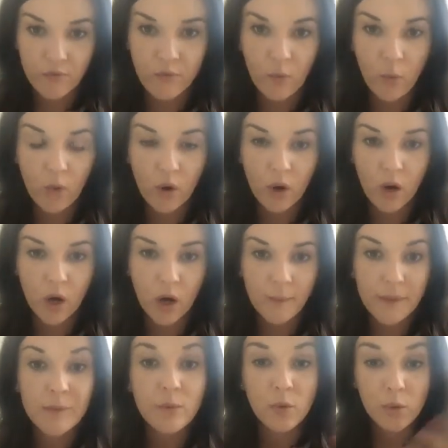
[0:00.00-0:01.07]
for
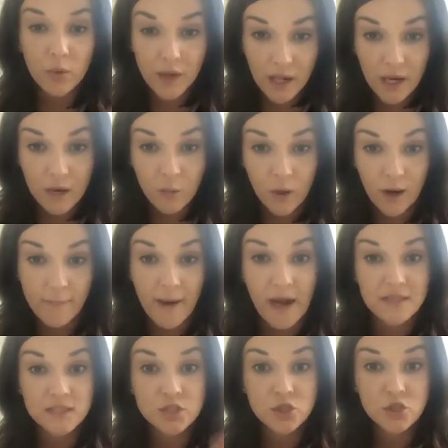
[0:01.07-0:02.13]
people who can wear a
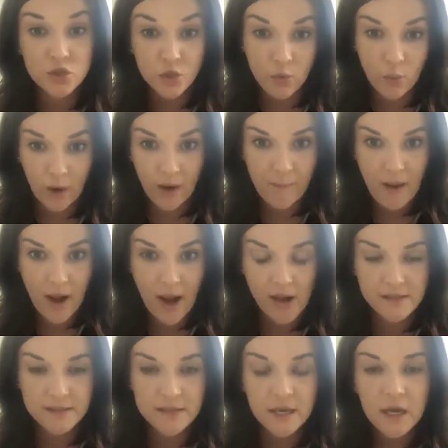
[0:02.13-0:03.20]
mask to wear a
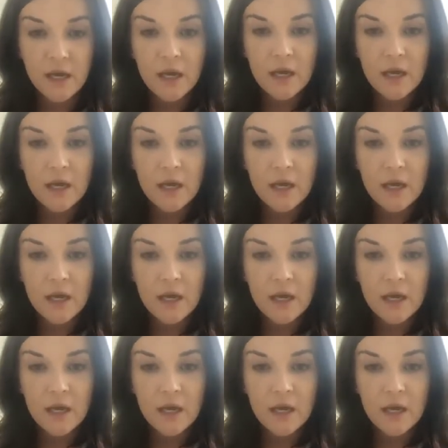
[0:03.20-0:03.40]
mask.